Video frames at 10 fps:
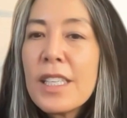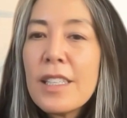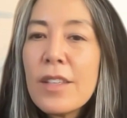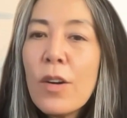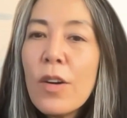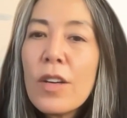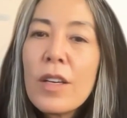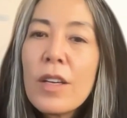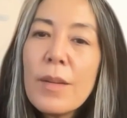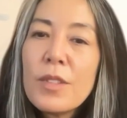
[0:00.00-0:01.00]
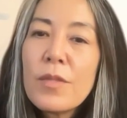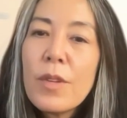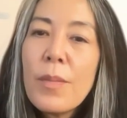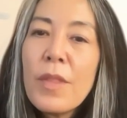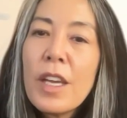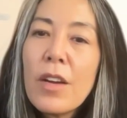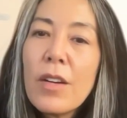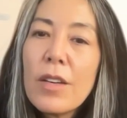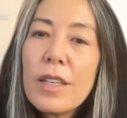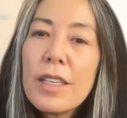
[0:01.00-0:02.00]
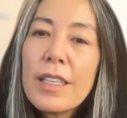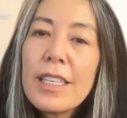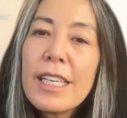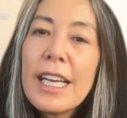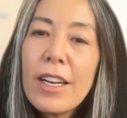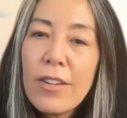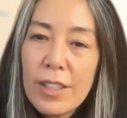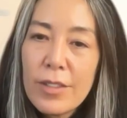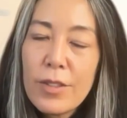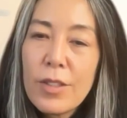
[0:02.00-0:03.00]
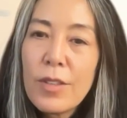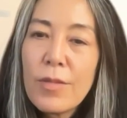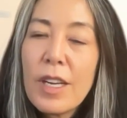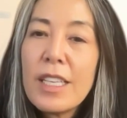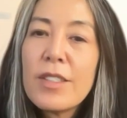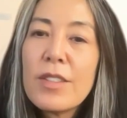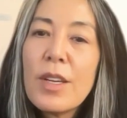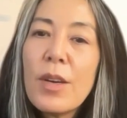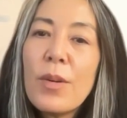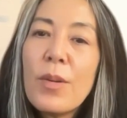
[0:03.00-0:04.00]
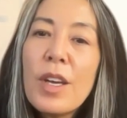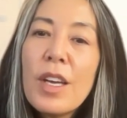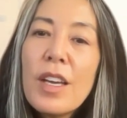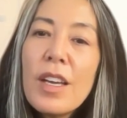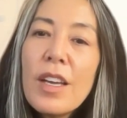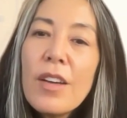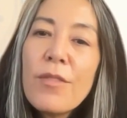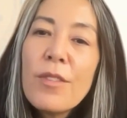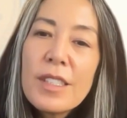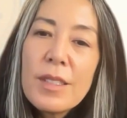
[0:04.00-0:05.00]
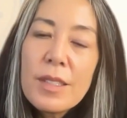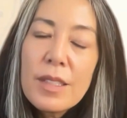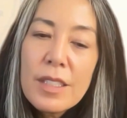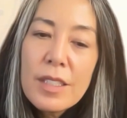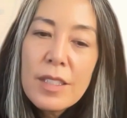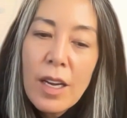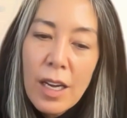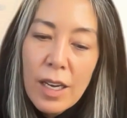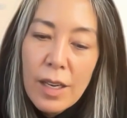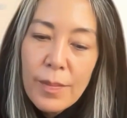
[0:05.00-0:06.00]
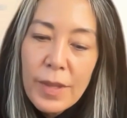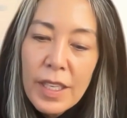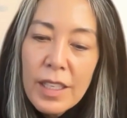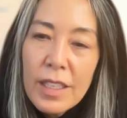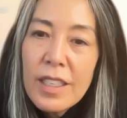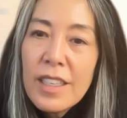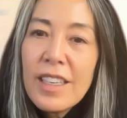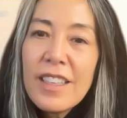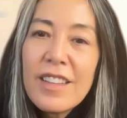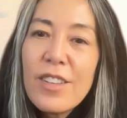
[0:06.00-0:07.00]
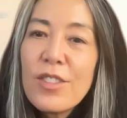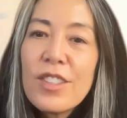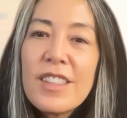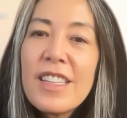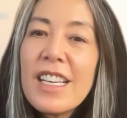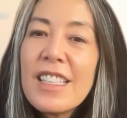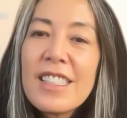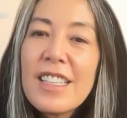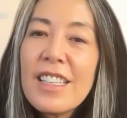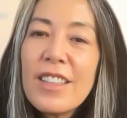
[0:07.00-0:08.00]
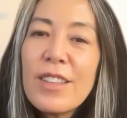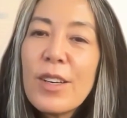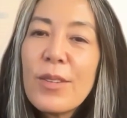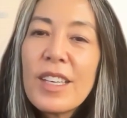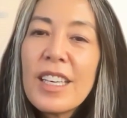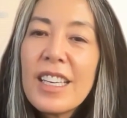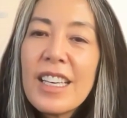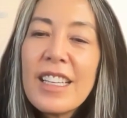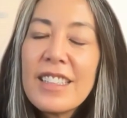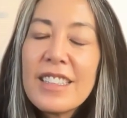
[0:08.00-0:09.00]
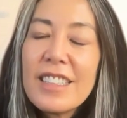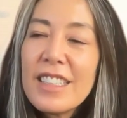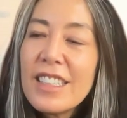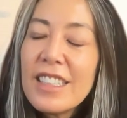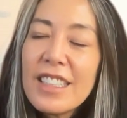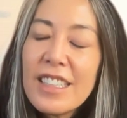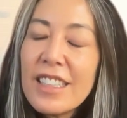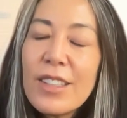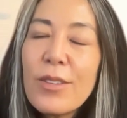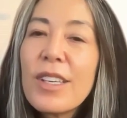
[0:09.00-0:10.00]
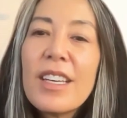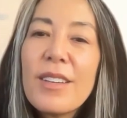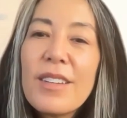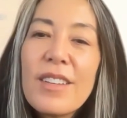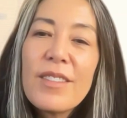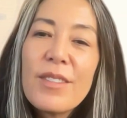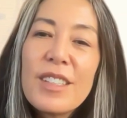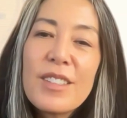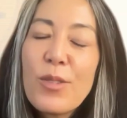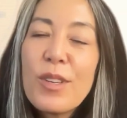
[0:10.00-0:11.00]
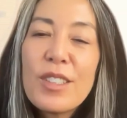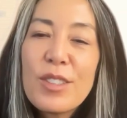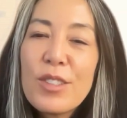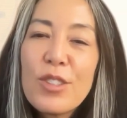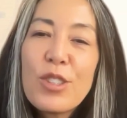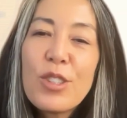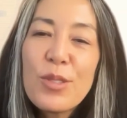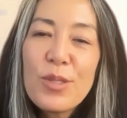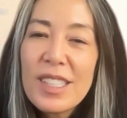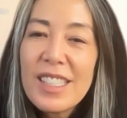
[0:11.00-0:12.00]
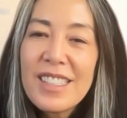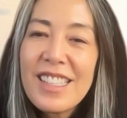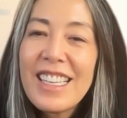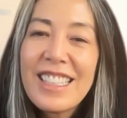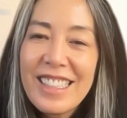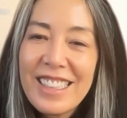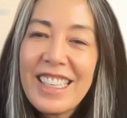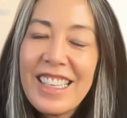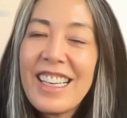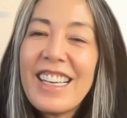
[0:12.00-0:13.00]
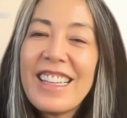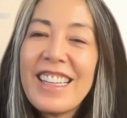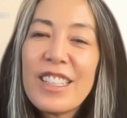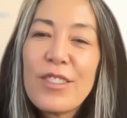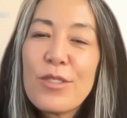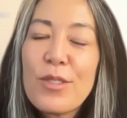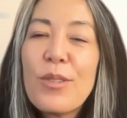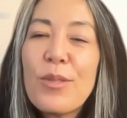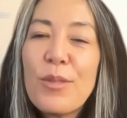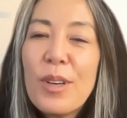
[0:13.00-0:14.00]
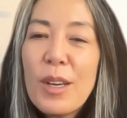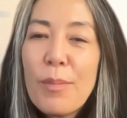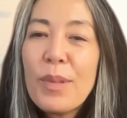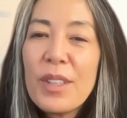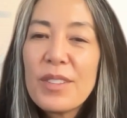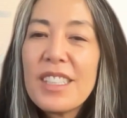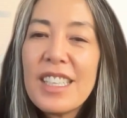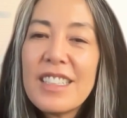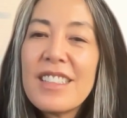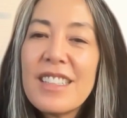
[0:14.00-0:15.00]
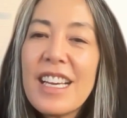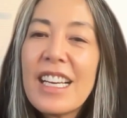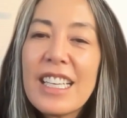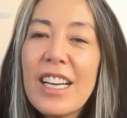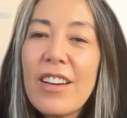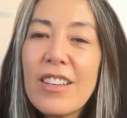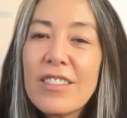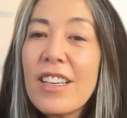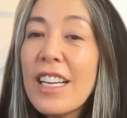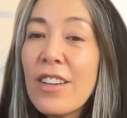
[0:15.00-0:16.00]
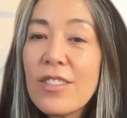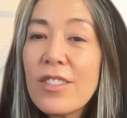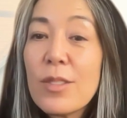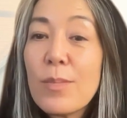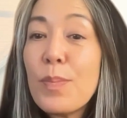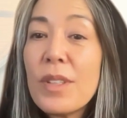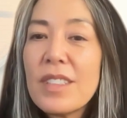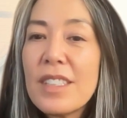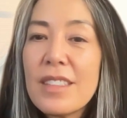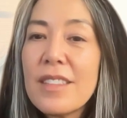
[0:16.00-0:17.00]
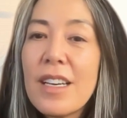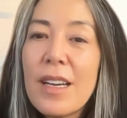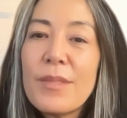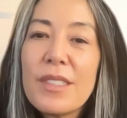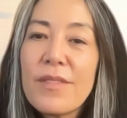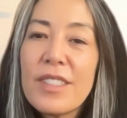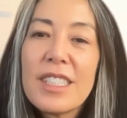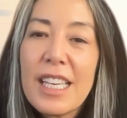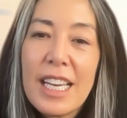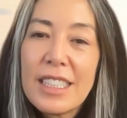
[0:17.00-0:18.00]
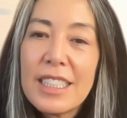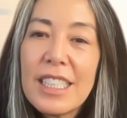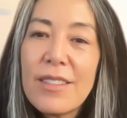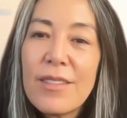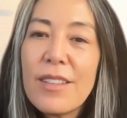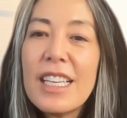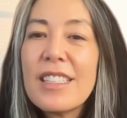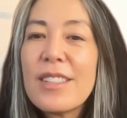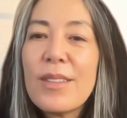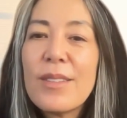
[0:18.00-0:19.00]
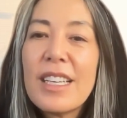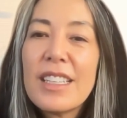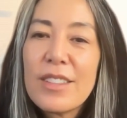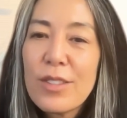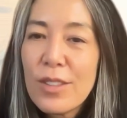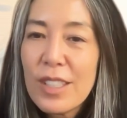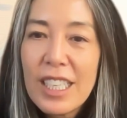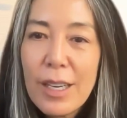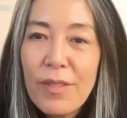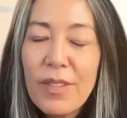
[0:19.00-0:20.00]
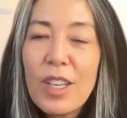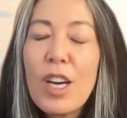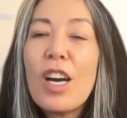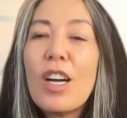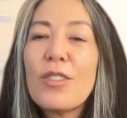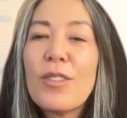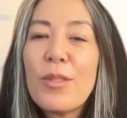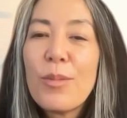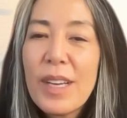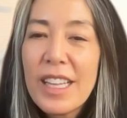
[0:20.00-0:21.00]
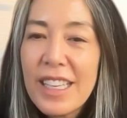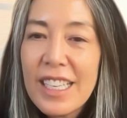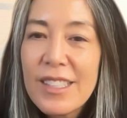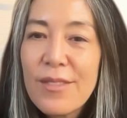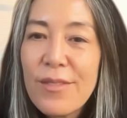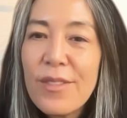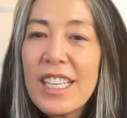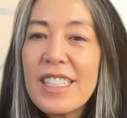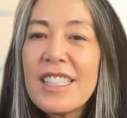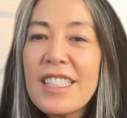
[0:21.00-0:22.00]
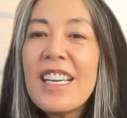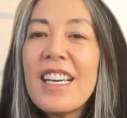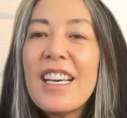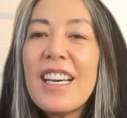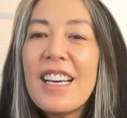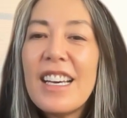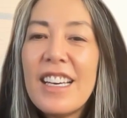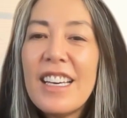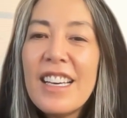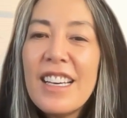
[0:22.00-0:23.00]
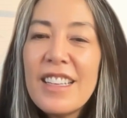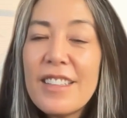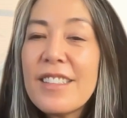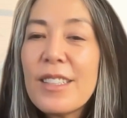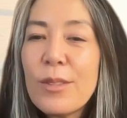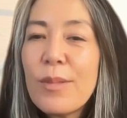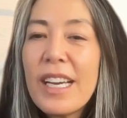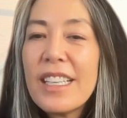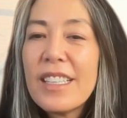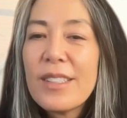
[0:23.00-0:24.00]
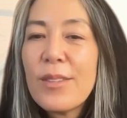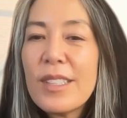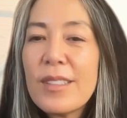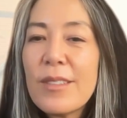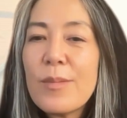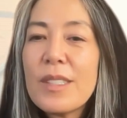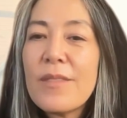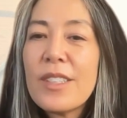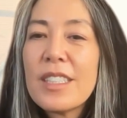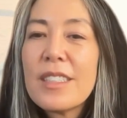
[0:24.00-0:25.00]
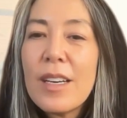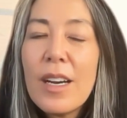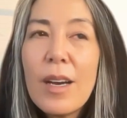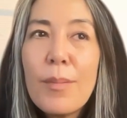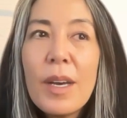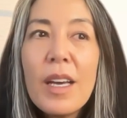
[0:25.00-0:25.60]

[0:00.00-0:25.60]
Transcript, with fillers: it all comes from their character, right? So for instance, Tom, there are just things that a Loki and uh, Loki is going to choose aesthetically, I think, that are so built into that character and also just built into Tom's physicality, right? So like the turning up of the collar, the way things fit, uh, the silhouette is always so specific to Tom.